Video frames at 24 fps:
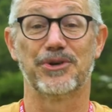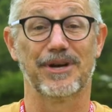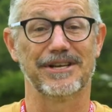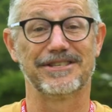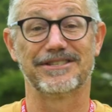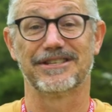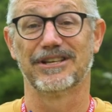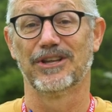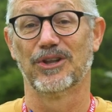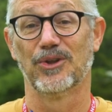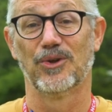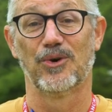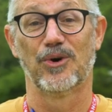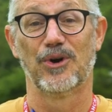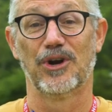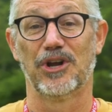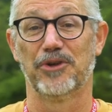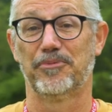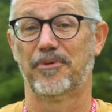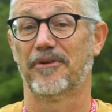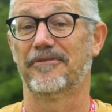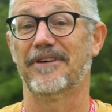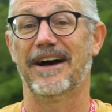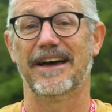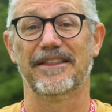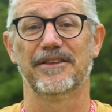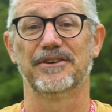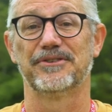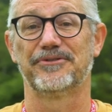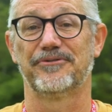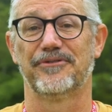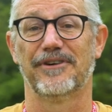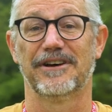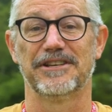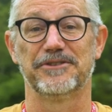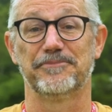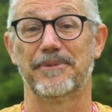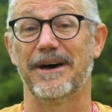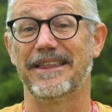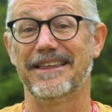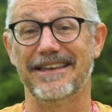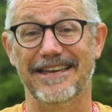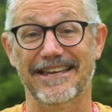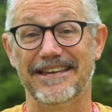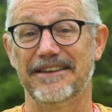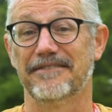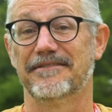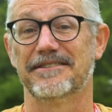trusting the Lord to provide those funds by
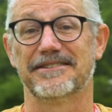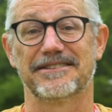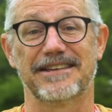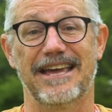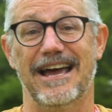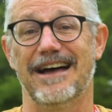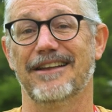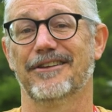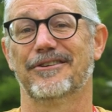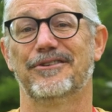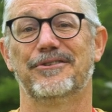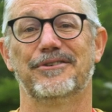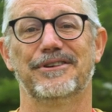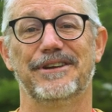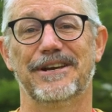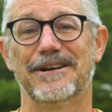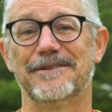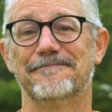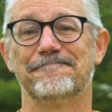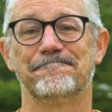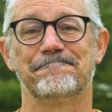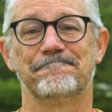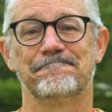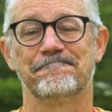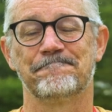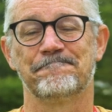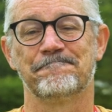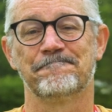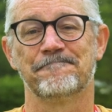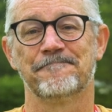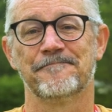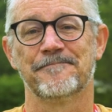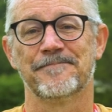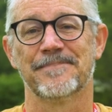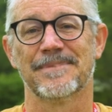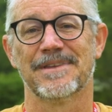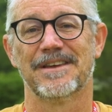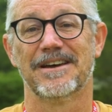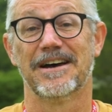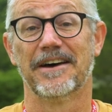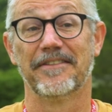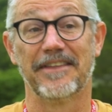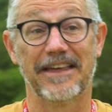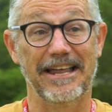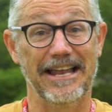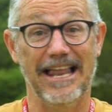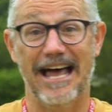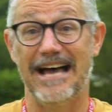the end of this calendar year.
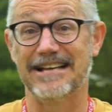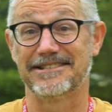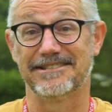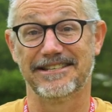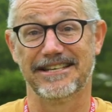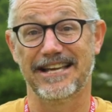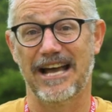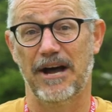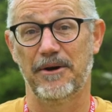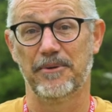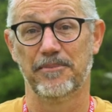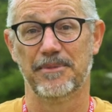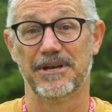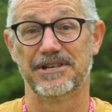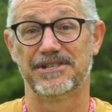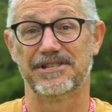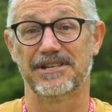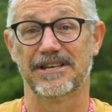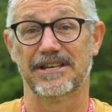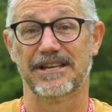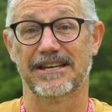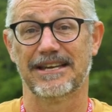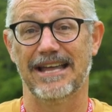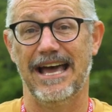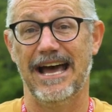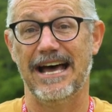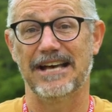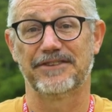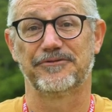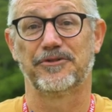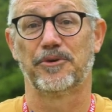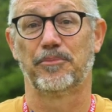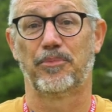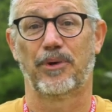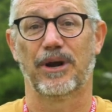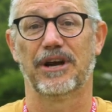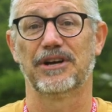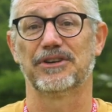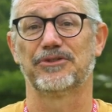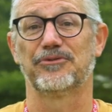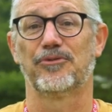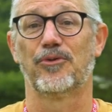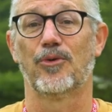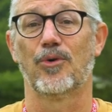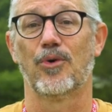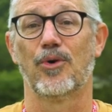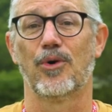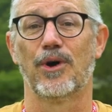And then last thing I would mention and ask for prayers
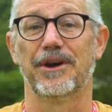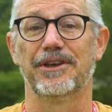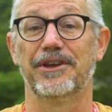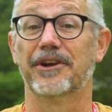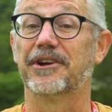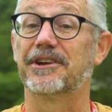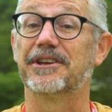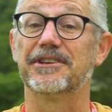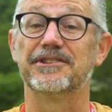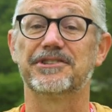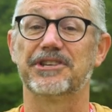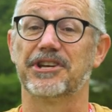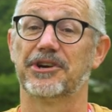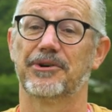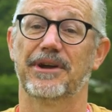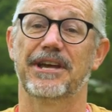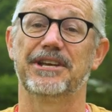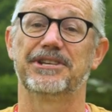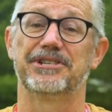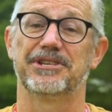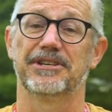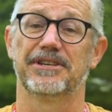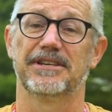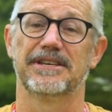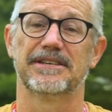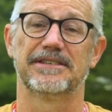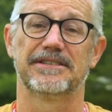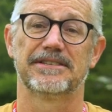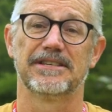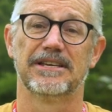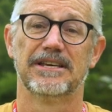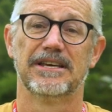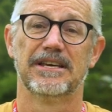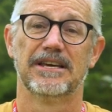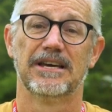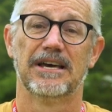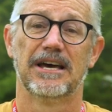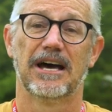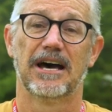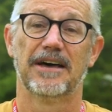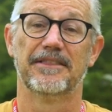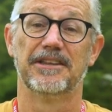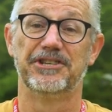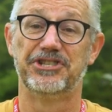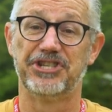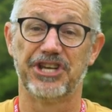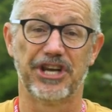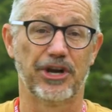for and your consideration is
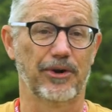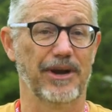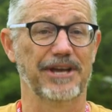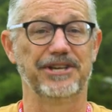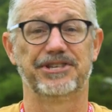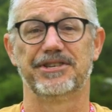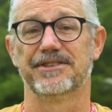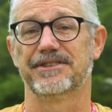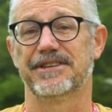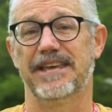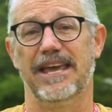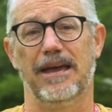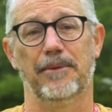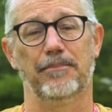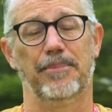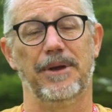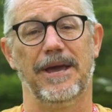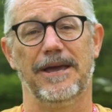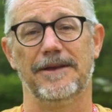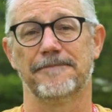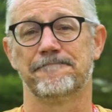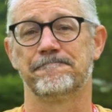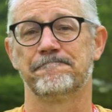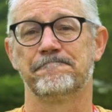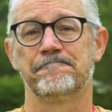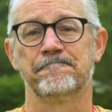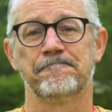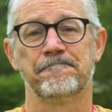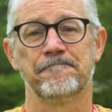the Generations campaign.